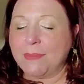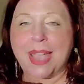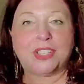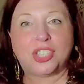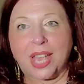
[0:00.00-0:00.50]

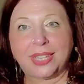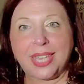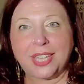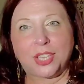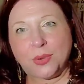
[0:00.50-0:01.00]
my
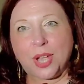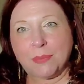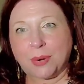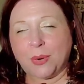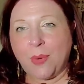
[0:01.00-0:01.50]
jelly
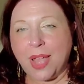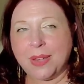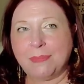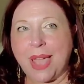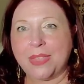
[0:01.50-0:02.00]
cucumber
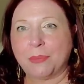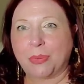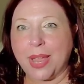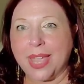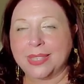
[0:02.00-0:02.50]
one by the
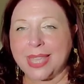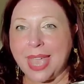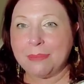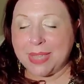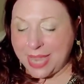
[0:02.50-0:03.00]
brand
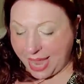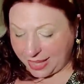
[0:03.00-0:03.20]
ME